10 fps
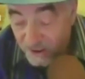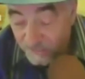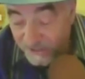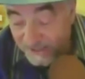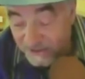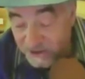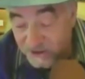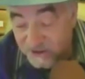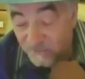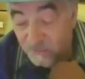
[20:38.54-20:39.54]
But ask
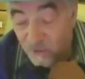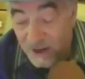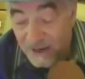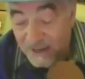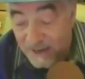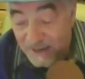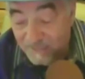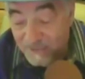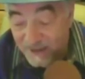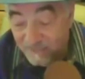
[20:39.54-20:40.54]
yourself why I
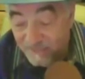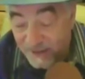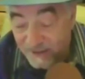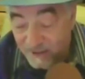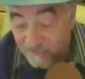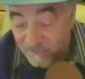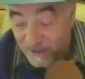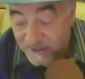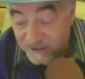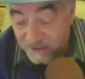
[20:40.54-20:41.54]
am not invited on
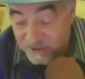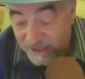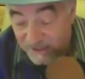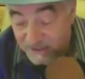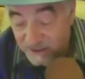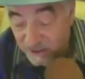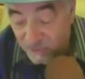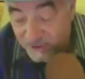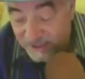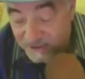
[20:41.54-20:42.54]
Fox News, Alex. Are you
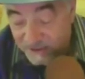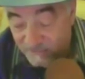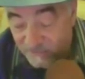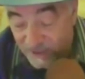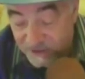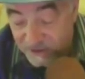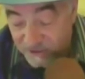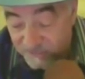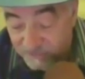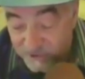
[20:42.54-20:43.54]
a guest on Fox
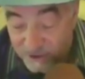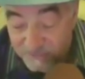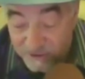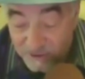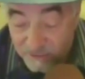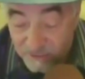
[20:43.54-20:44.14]
News from time to time?